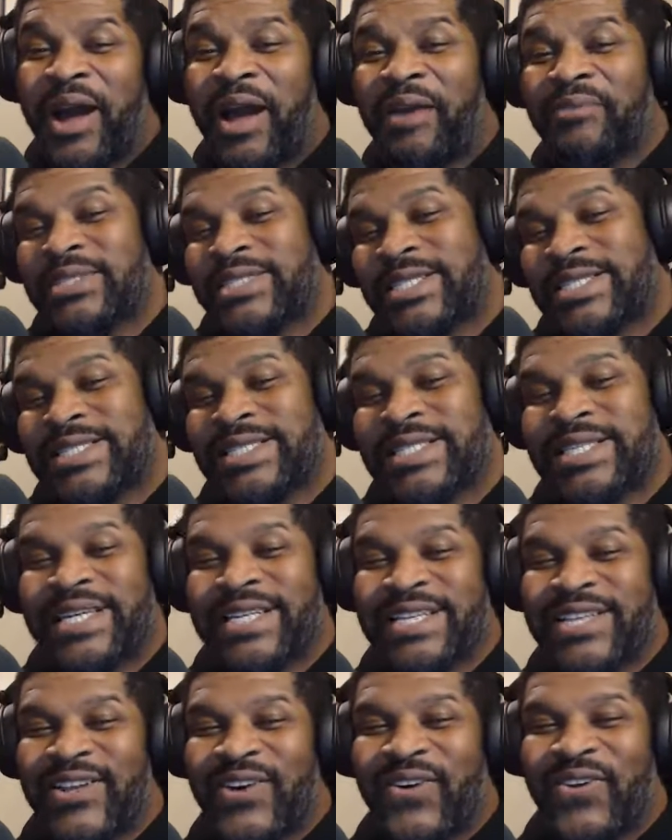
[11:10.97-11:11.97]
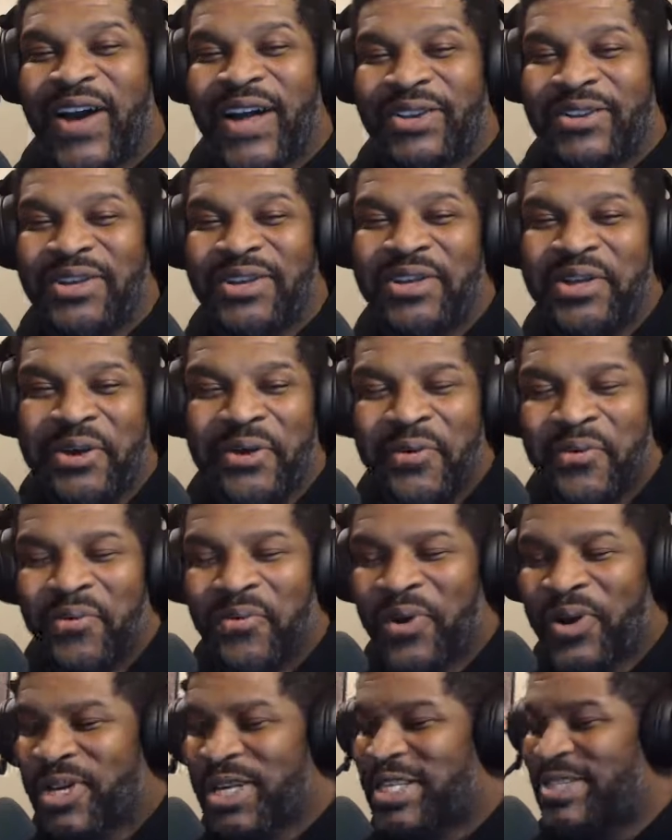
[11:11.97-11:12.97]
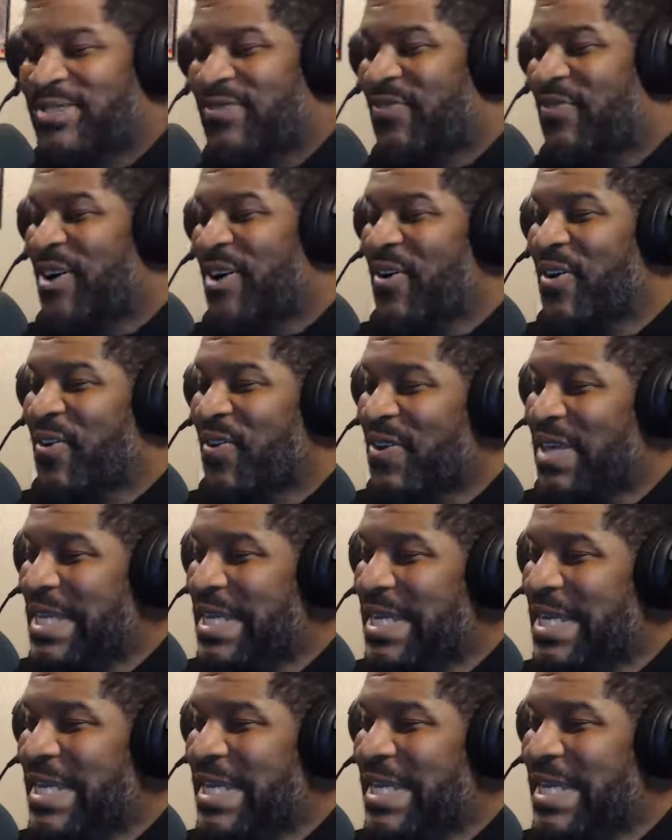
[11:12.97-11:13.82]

Robert just didn't know how to work his phone.